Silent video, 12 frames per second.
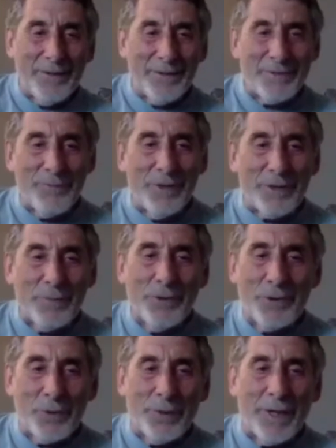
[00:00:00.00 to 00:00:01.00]
It's
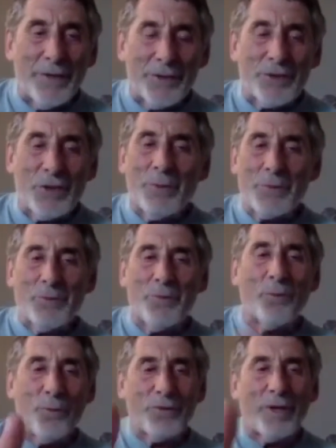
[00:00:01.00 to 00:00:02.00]
mutual, and there's so much more
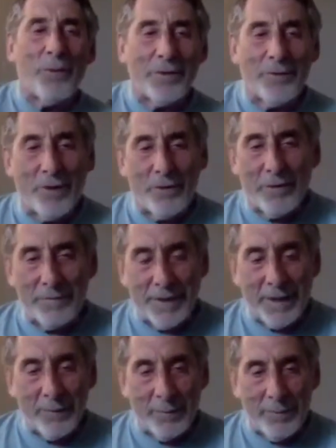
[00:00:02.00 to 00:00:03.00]
I want to talk off
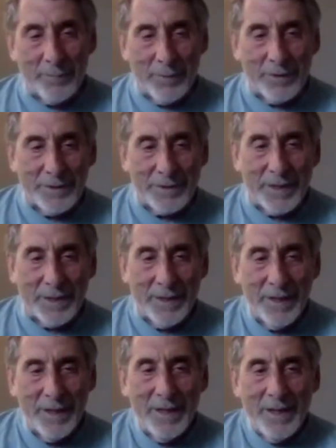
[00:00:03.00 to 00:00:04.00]
camera about because
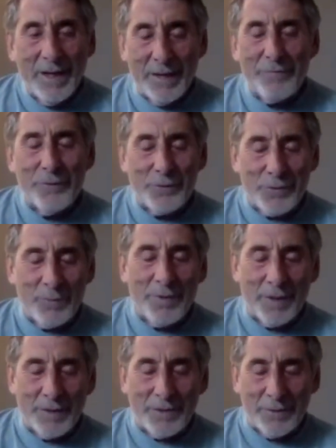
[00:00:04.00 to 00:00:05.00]
I feel some
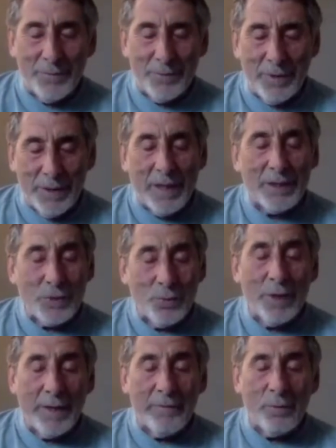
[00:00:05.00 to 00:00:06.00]
things that are, and I just
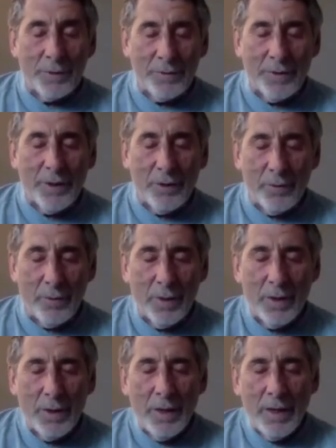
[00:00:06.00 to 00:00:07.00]
want everyone to know
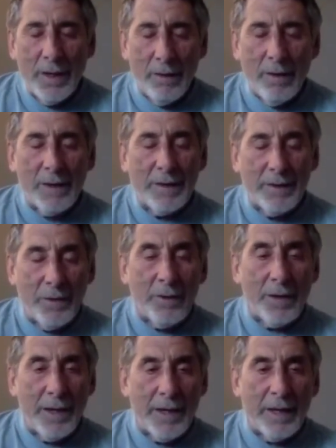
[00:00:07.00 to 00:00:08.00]
how lucky they are
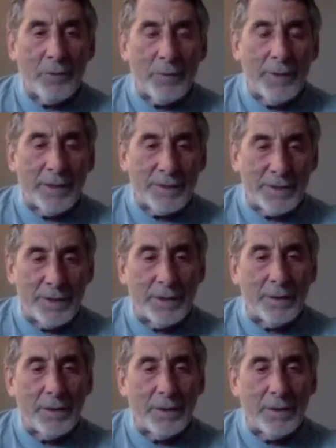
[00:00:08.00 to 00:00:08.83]
to have you in that seat.